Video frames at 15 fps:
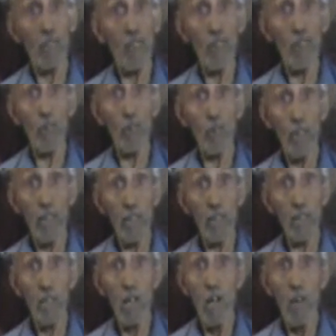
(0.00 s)
very
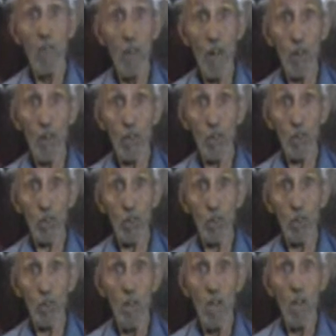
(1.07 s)
real, very
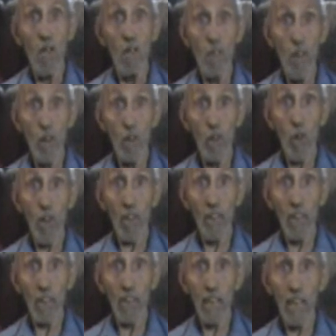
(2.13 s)
true, very
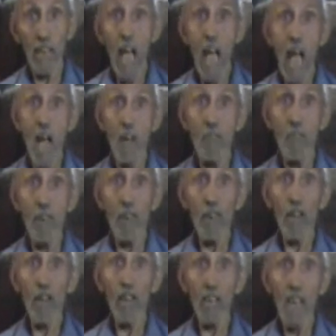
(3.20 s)
authentic, and
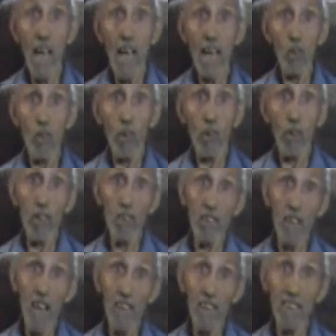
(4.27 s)
very unlike rigorous
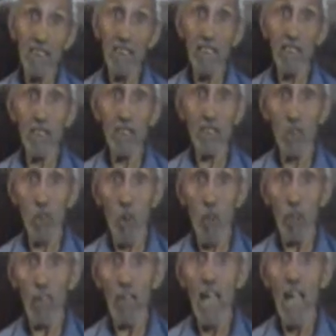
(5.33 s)
honesty as it is
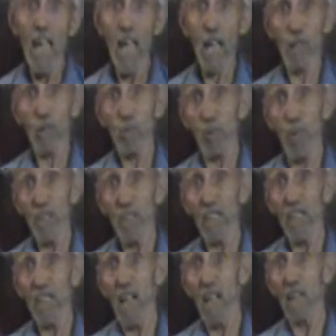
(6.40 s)
often
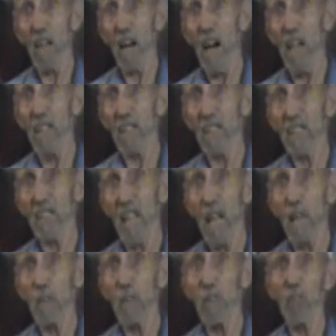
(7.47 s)
expressed at Alcoholics
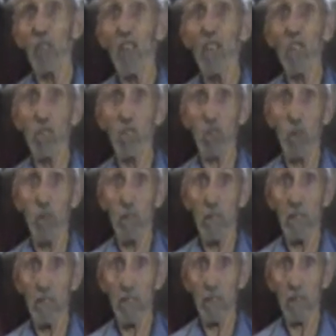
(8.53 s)
Anonymous fellowship
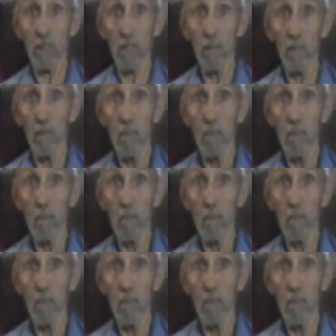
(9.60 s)
meetings.